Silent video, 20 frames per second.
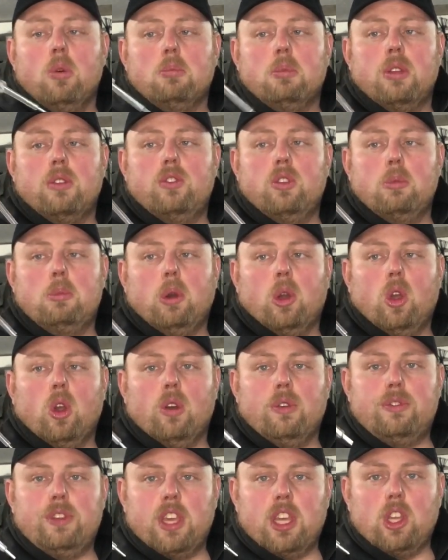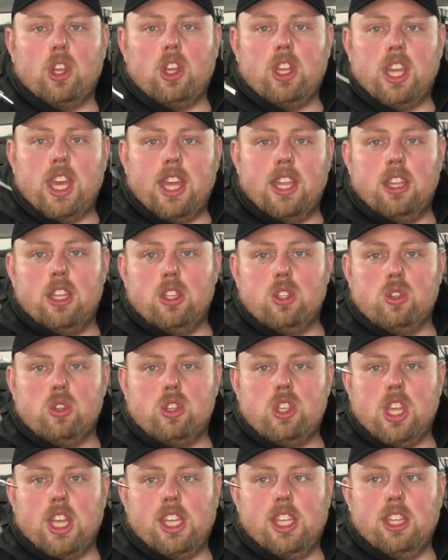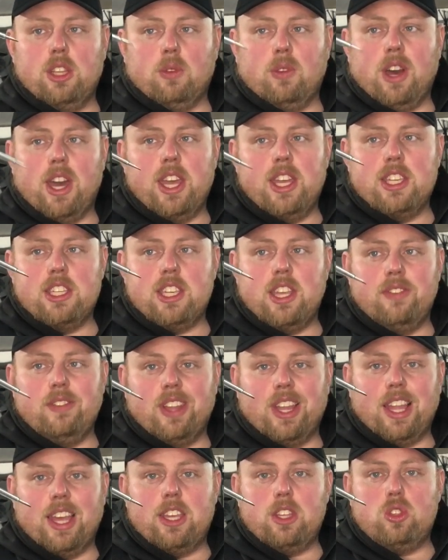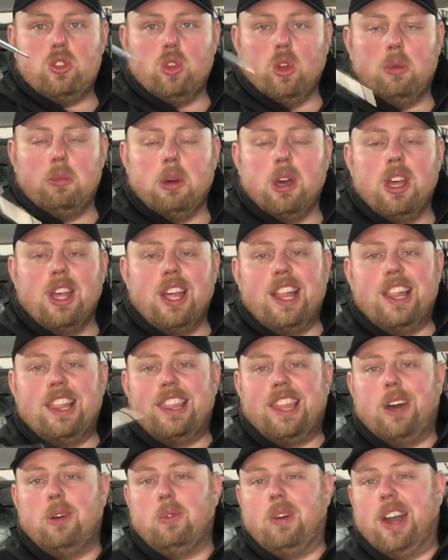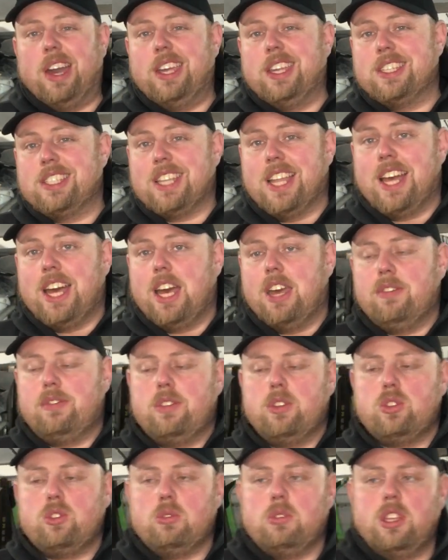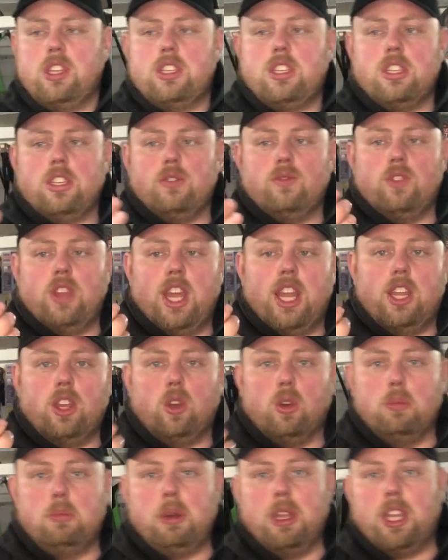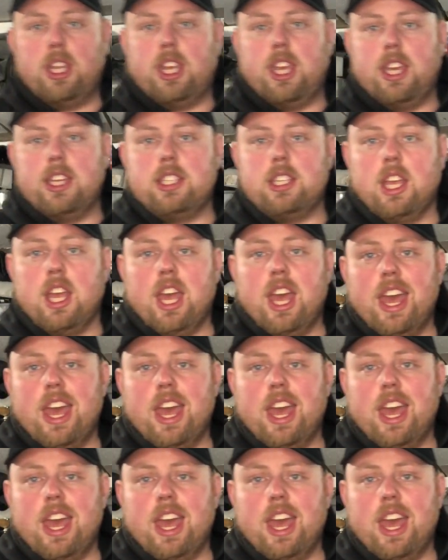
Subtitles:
But if you put your finger on the end and touch any of the wires, if it lights up, that wire is live. So this is a really good bit of kit.